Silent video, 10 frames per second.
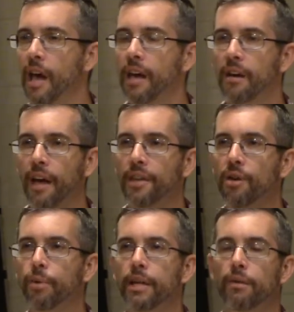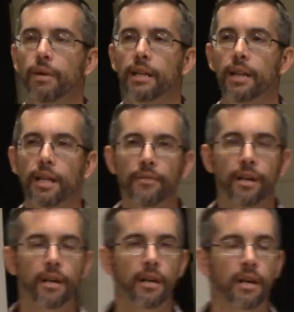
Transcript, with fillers: And I think we, we live, in,